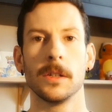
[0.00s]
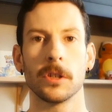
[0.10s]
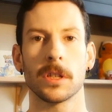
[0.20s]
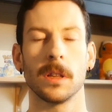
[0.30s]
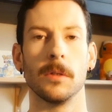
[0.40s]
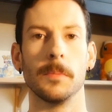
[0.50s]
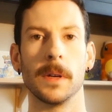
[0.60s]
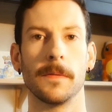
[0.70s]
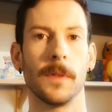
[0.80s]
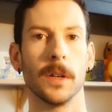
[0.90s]
Just a little
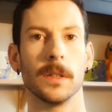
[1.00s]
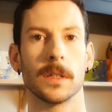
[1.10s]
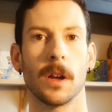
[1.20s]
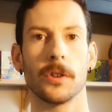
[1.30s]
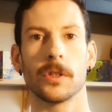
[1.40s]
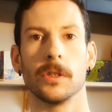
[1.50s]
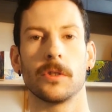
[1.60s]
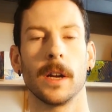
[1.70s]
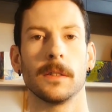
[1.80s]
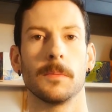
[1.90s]
bit of fun discussion,
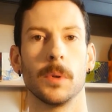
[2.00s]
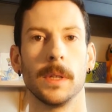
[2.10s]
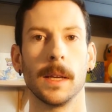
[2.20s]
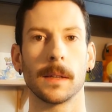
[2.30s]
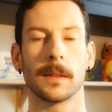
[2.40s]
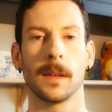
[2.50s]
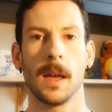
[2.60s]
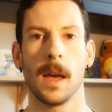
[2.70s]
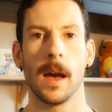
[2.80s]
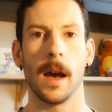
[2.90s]
trying to predict
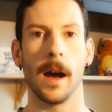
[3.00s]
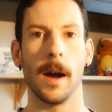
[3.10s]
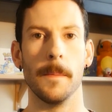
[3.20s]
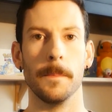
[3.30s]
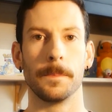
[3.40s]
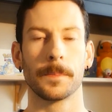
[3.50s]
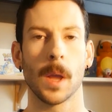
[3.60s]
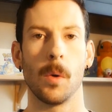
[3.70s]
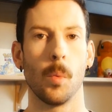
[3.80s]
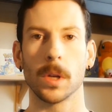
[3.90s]

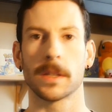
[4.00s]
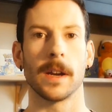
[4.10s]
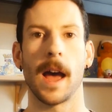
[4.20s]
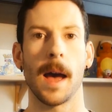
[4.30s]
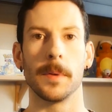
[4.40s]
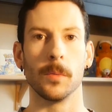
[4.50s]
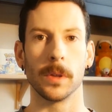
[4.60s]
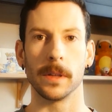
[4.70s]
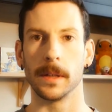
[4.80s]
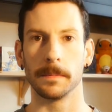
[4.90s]
what's going to happen
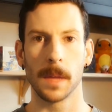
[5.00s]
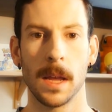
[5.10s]
with it.